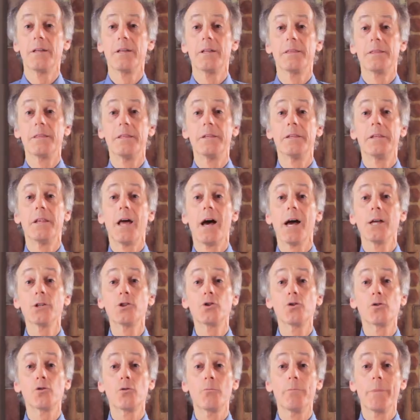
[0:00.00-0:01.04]
The
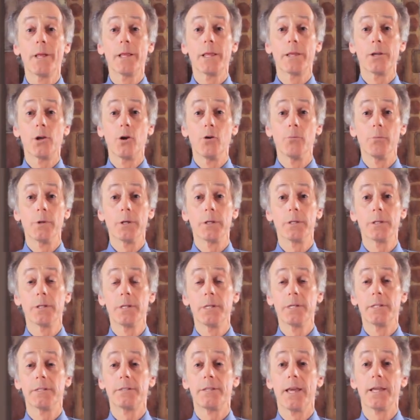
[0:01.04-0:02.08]
nodular melanoma
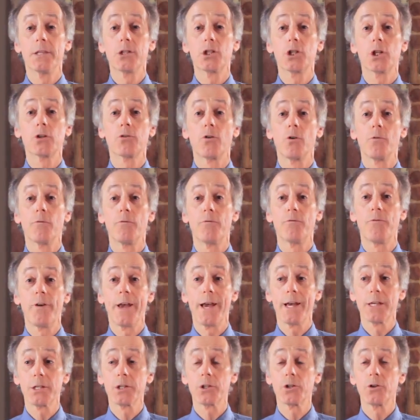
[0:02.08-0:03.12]
tends to grow
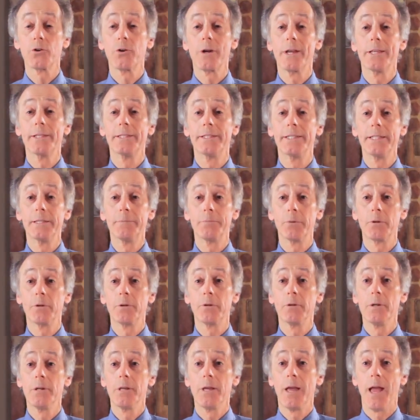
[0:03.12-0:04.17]
faster and deeper
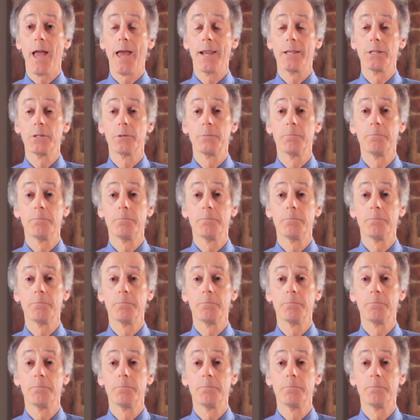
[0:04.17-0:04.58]
and is